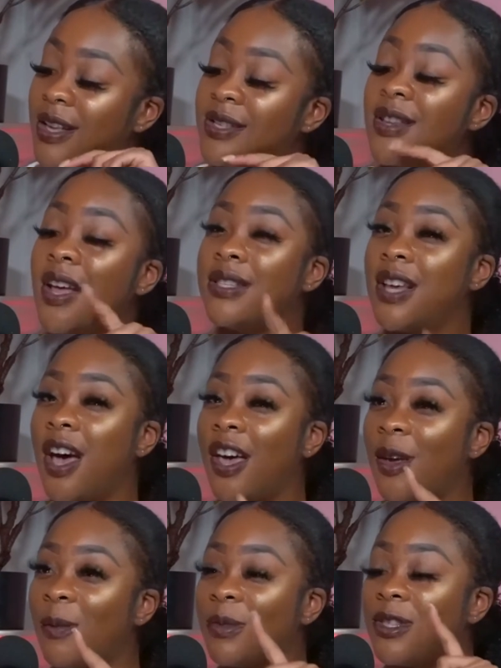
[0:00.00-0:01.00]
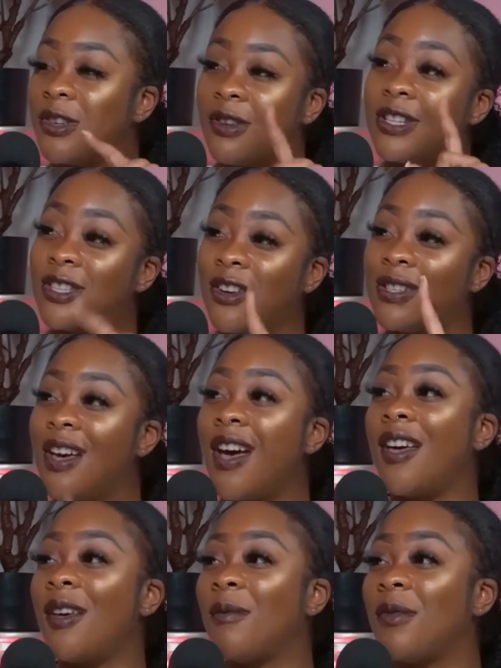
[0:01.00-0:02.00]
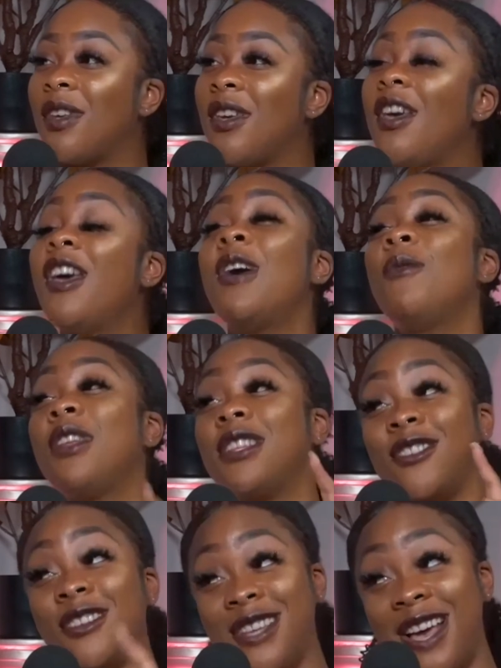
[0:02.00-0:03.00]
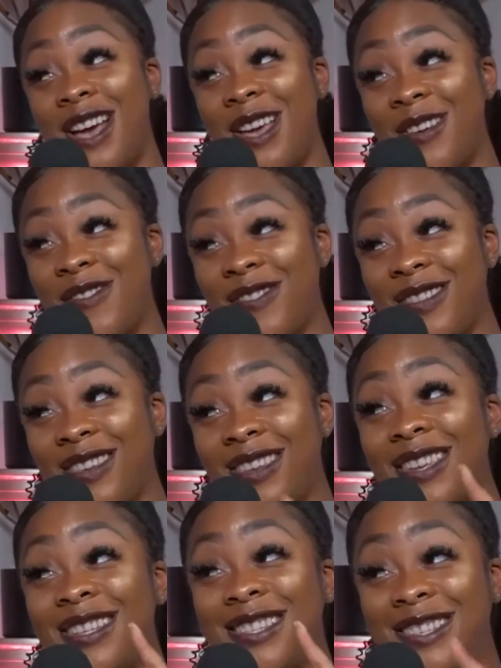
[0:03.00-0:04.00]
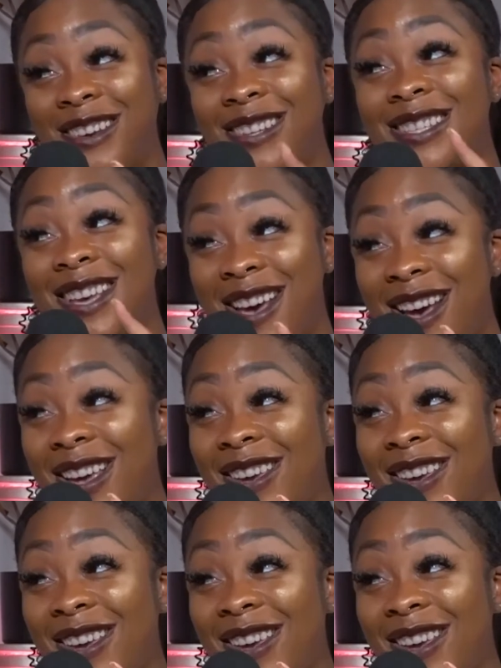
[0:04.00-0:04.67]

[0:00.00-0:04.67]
It's not time till it's your time. And when it's your time, it's your time.